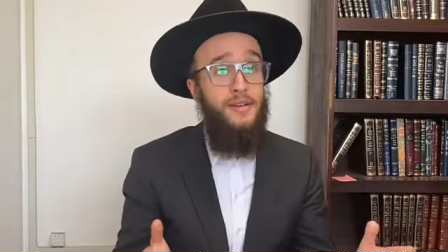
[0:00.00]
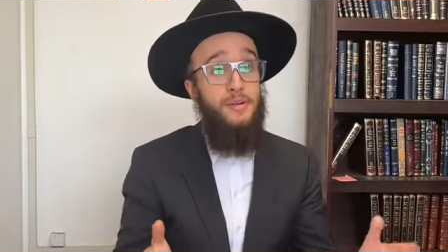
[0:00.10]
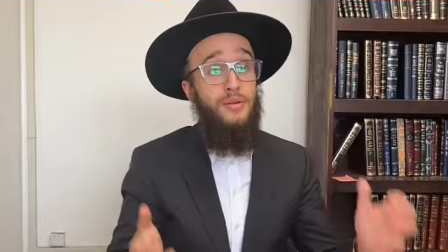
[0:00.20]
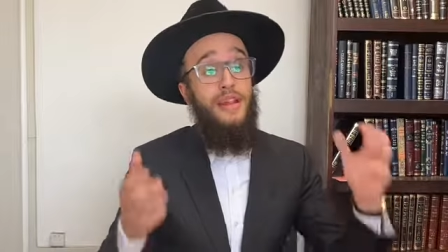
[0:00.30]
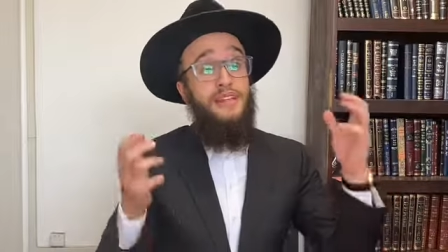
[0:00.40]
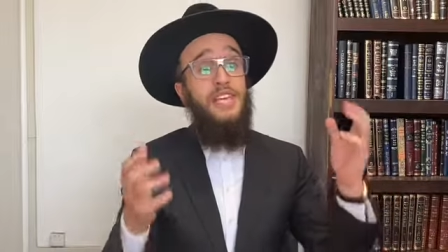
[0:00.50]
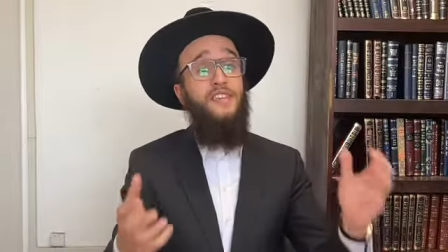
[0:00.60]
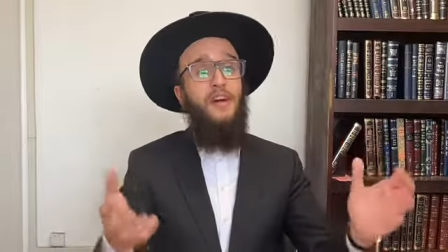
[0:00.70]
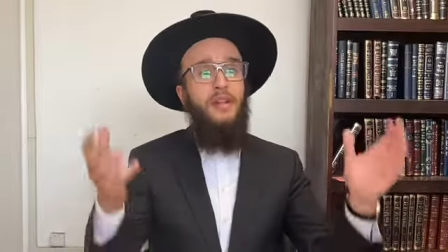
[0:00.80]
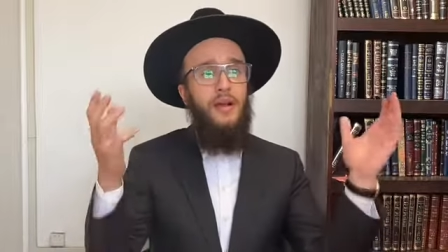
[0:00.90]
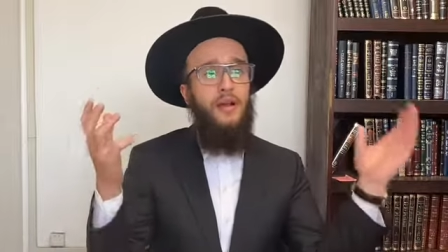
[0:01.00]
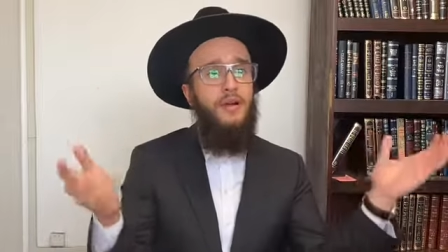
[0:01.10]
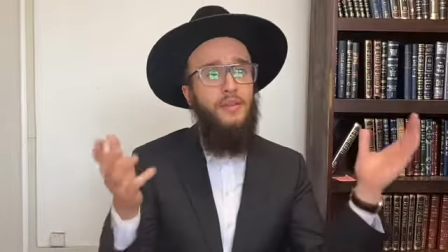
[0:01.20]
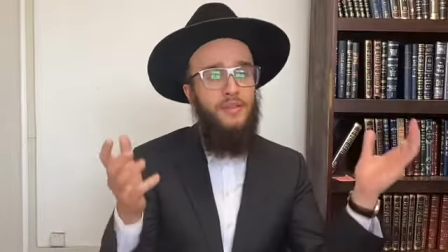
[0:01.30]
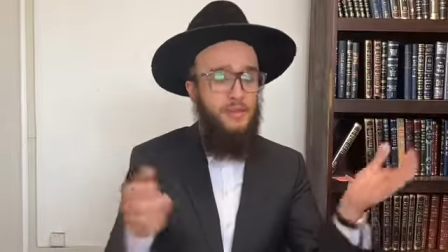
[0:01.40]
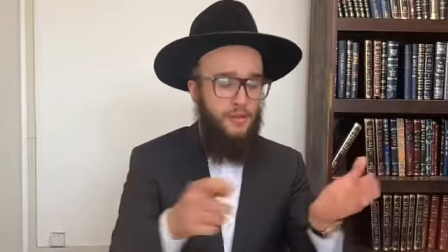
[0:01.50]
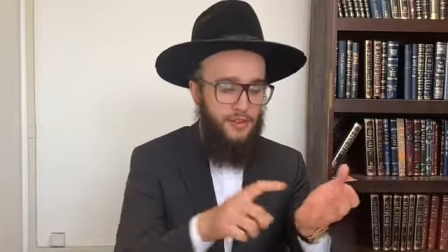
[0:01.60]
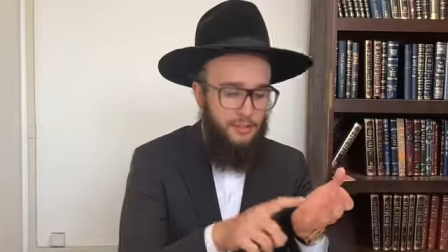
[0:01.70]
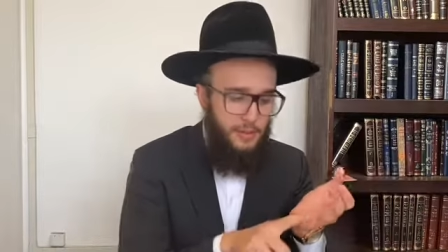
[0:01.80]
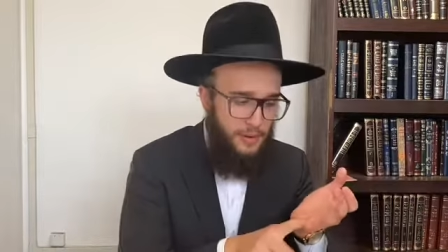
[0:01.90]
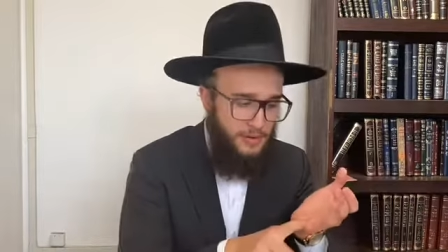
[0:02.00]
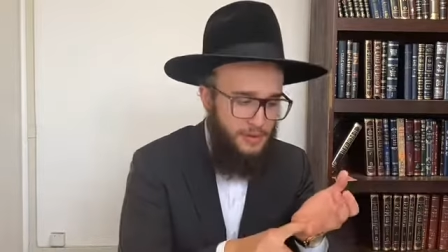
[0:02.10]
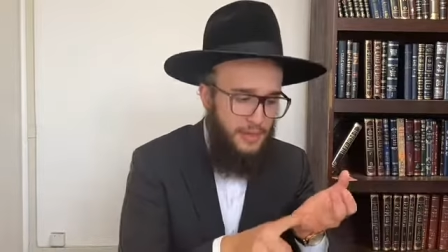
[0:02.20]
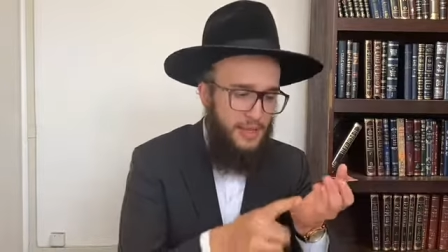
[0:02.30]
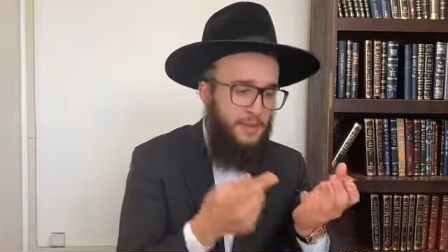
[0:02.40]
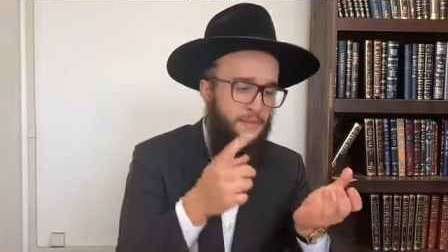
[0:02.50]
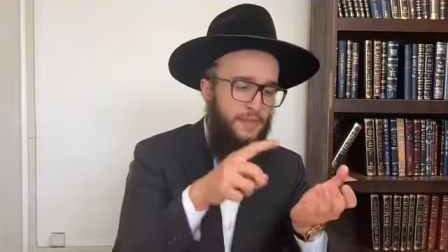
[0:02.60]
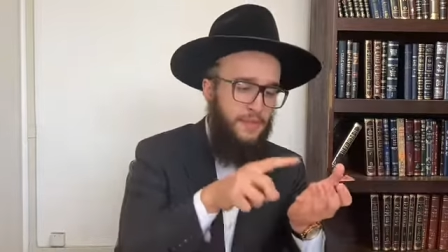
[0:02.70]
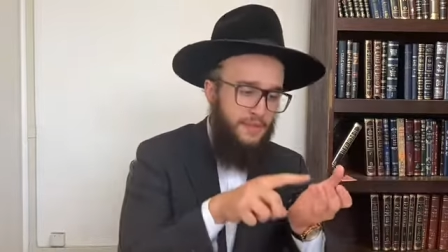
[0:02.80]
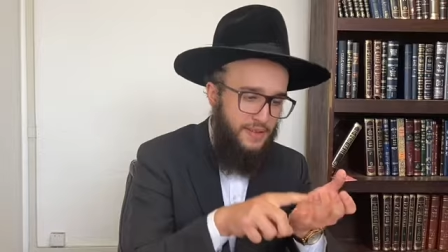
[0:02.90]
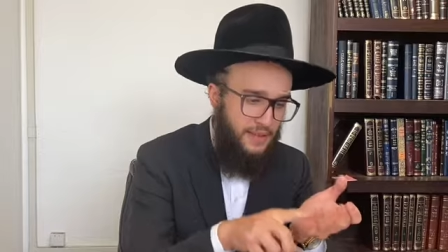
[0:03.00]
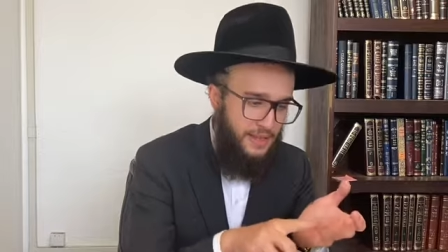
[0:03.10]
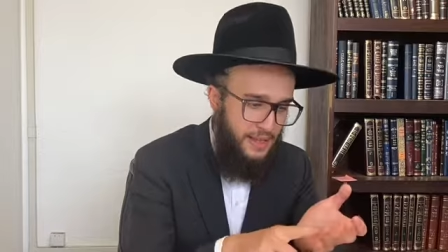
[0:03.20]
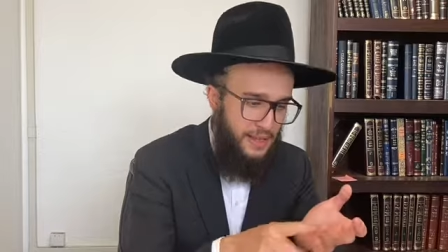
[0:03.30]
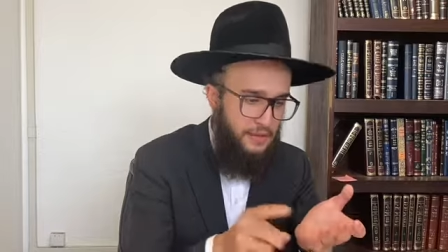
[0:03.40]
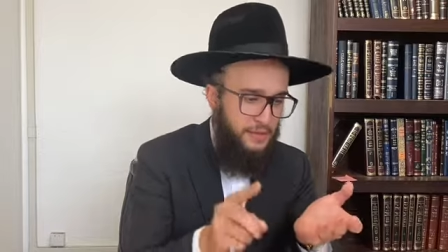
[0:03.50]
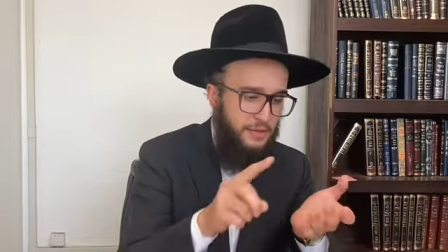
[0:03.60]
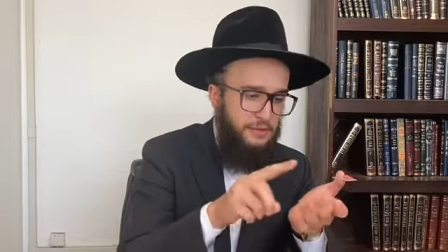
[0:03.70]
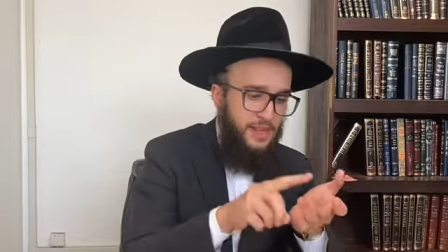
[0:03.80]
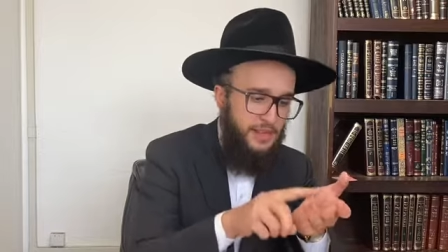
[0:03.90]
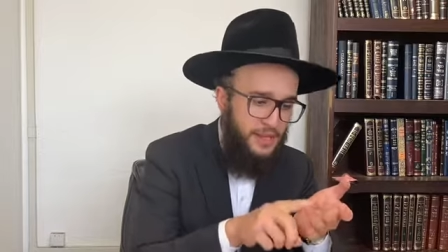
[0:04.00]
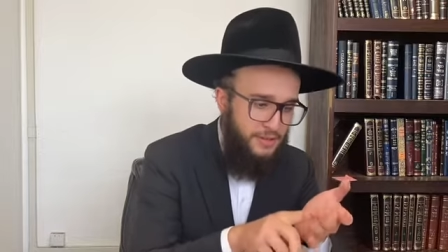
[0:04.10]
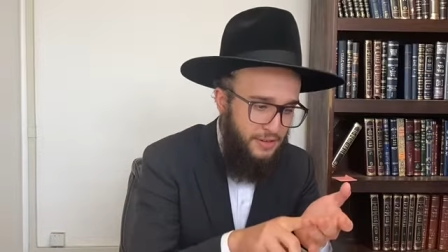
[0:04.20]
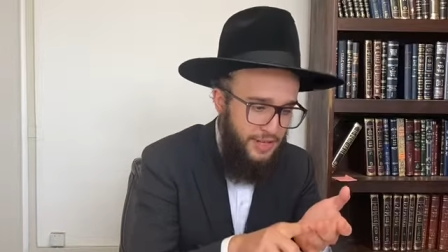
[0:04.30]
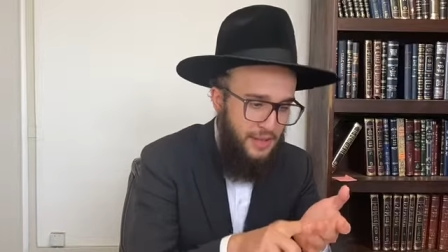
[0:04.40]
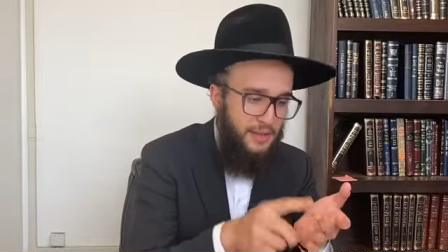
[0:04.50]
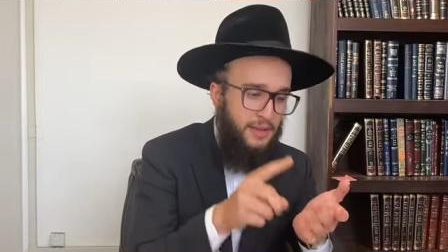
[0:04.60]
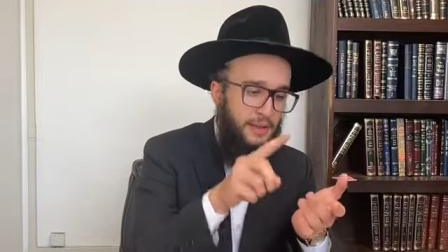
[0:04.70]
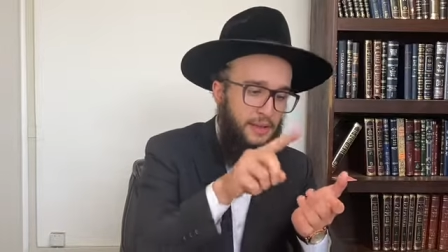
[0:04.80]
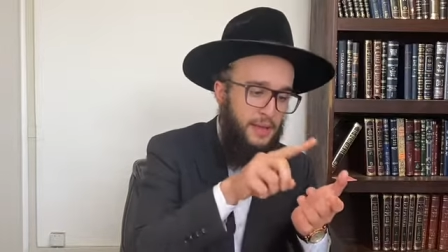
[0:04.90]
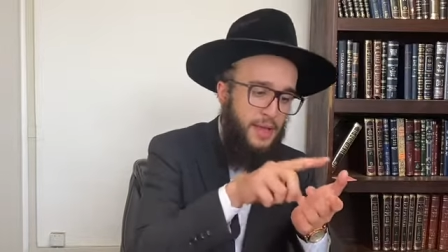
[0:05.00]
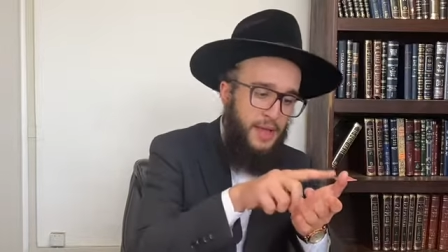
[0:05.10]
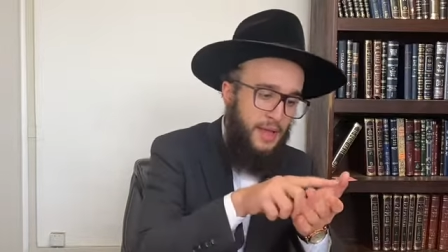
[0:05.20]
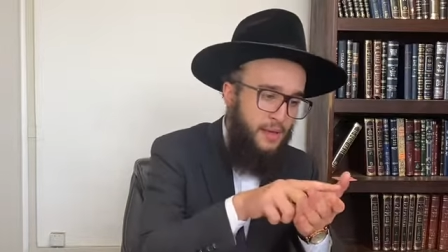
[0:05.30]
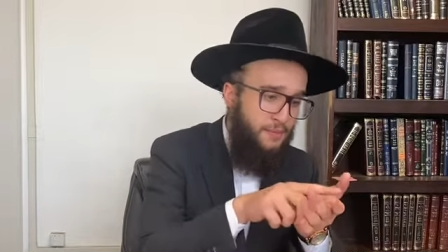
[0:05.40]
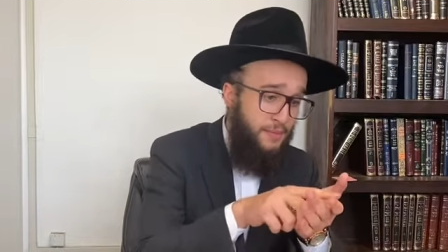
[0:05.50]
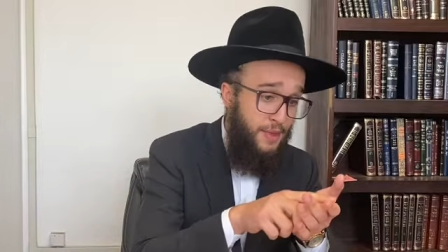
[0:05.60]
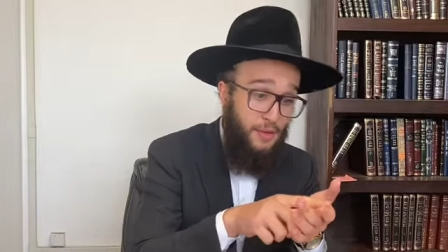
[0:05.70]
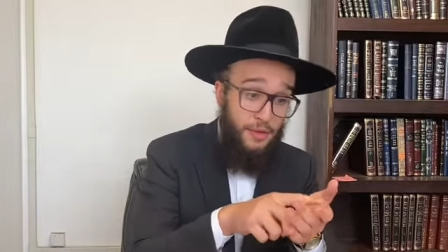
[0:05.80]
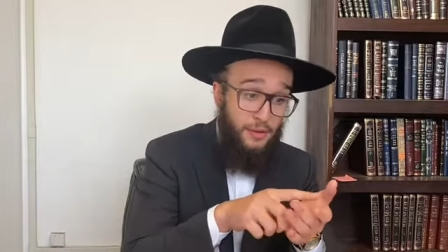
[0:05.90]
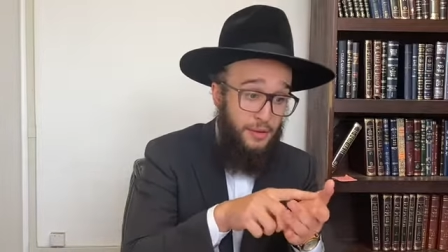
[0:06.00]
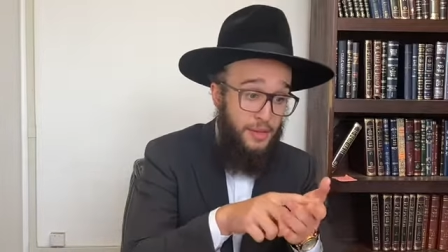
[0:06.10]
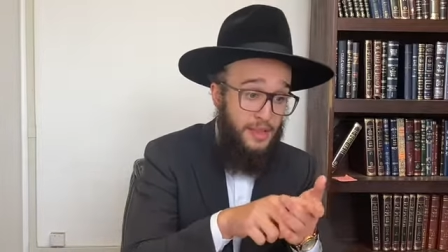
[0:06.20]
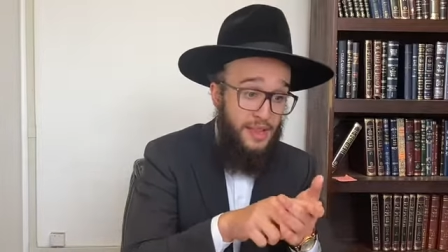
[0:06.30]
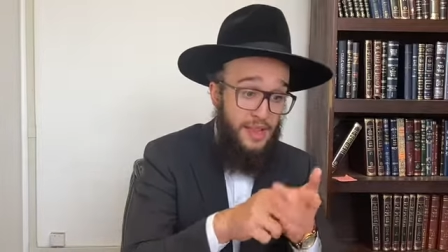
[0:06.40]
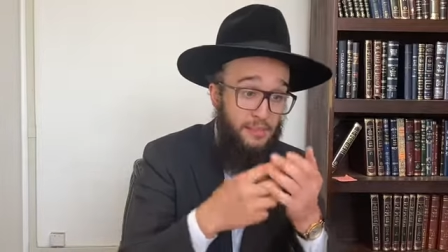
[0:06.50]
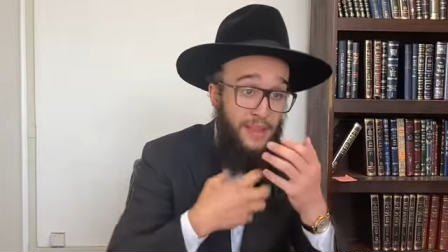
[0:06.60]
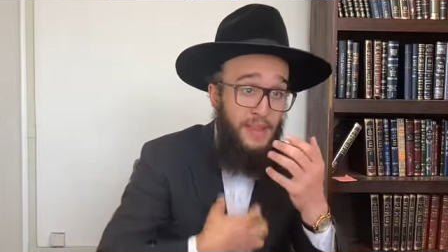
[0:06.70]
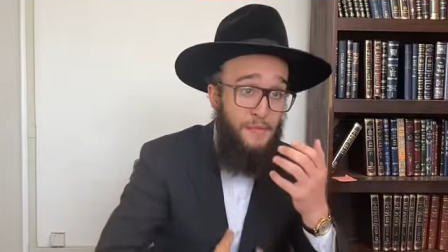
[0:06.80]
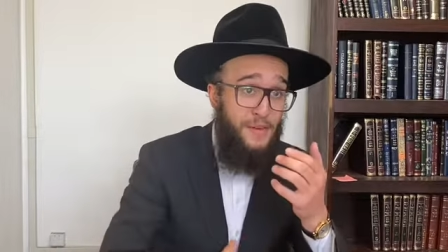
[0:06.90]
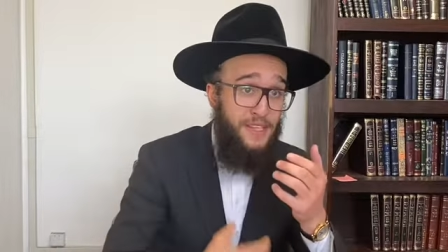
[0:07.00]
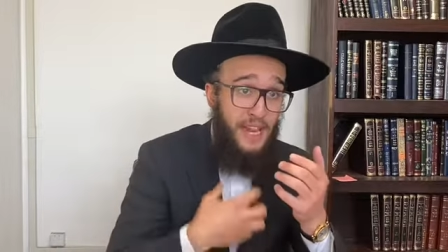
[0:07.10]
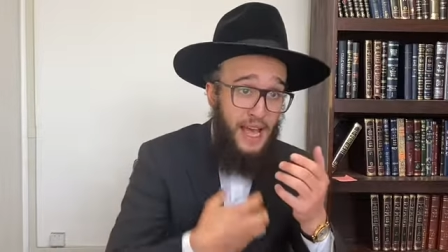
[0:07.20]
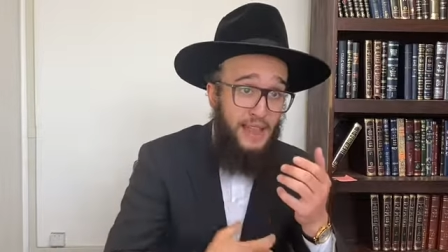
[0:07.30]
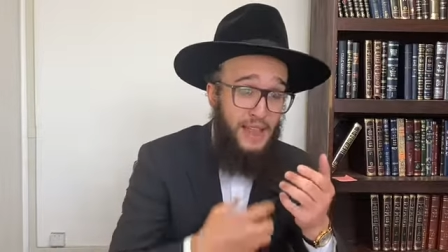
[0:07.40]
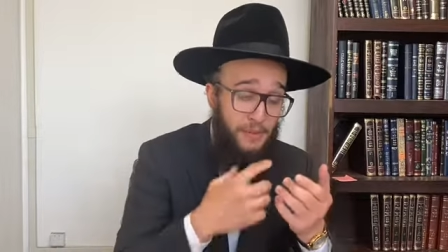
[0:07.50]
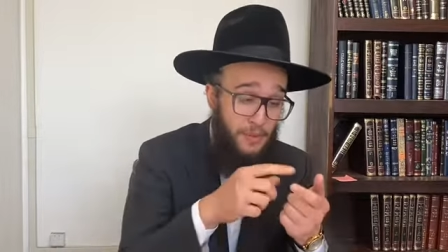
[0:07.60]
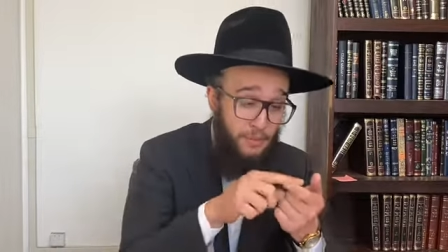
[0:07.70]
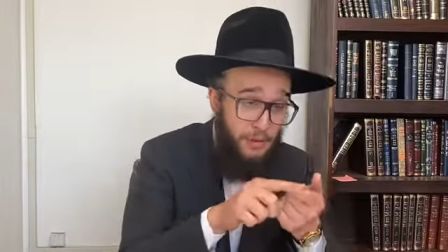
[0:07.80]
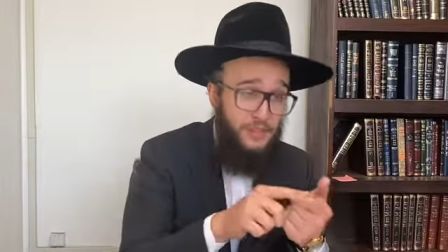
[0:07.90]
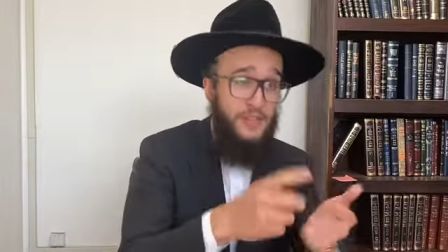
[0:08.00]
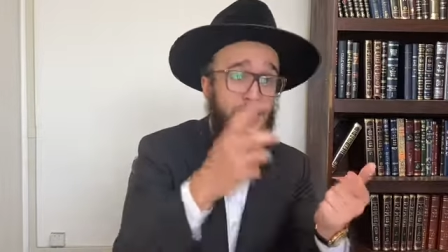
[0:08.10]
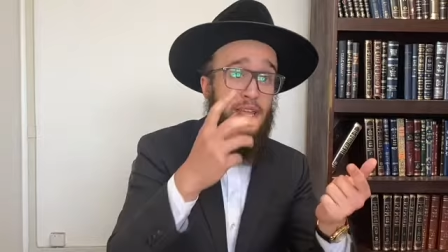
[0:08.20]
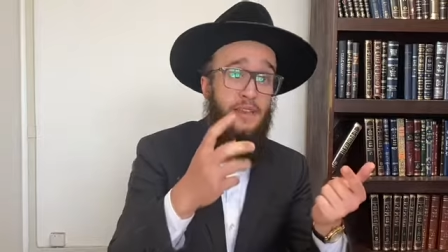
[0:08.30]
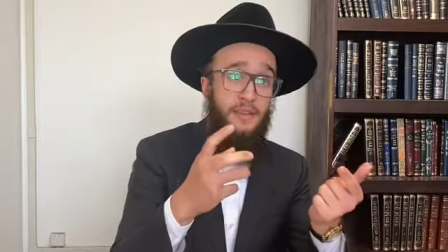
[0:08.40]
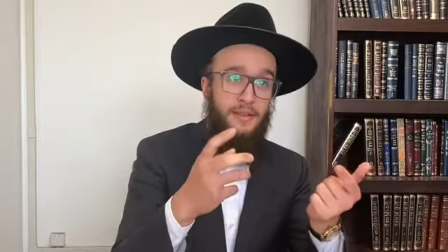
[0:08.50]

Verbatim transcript: we will achieve all our goals spiritually, physically, financially, um, you can call it beneficial Adam, emotionally,